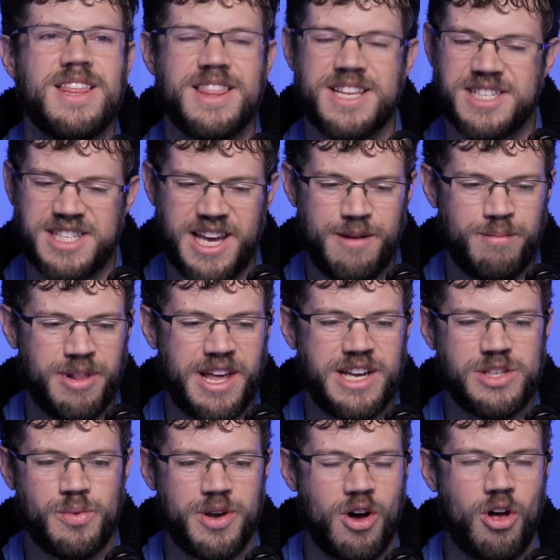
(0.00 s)
The same
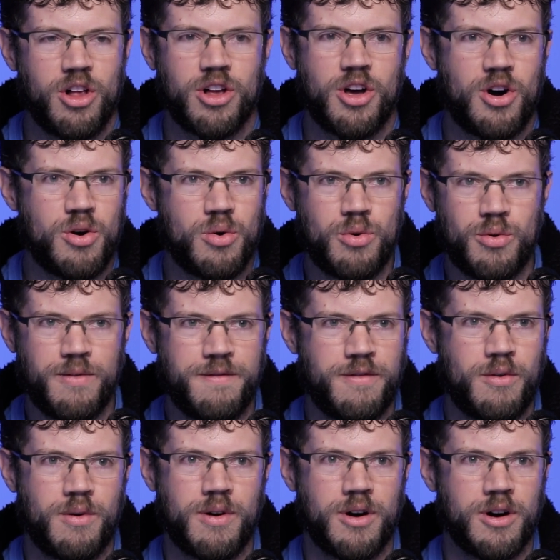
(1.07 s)
place we all go
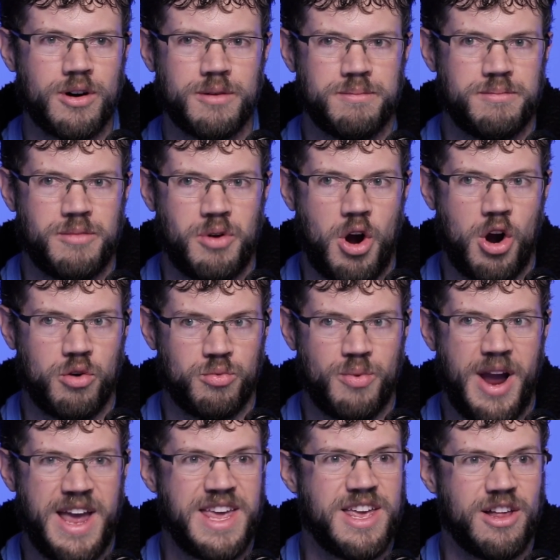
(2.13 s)
for our
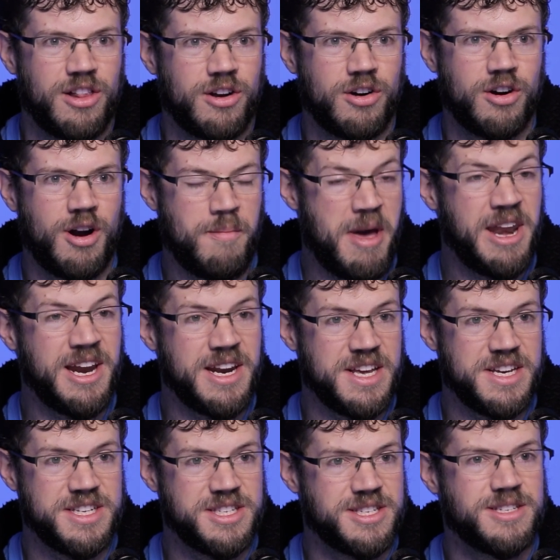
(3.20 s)
regular
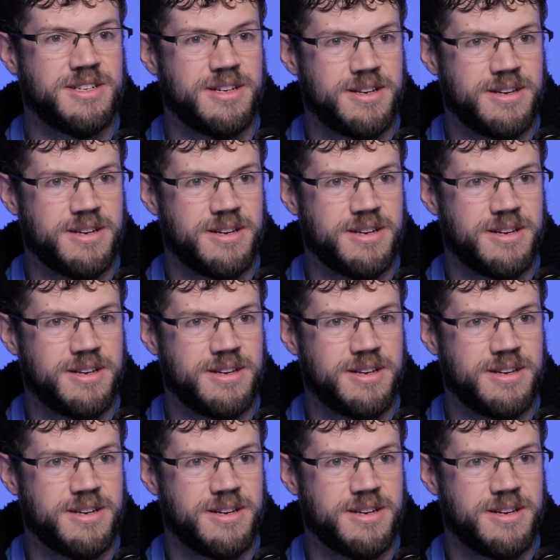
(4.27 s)
amenities.